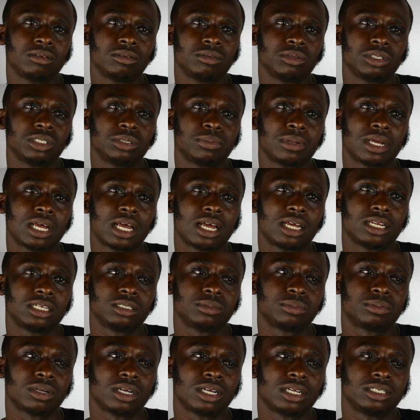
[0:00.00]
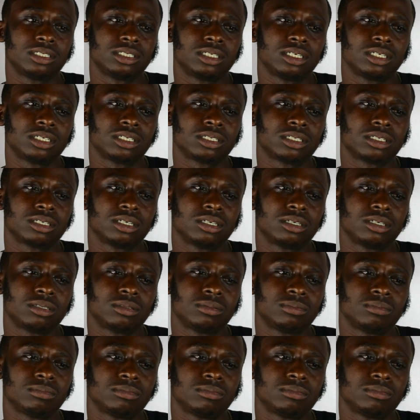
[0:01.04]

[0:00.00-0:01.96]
was my hottest project. You know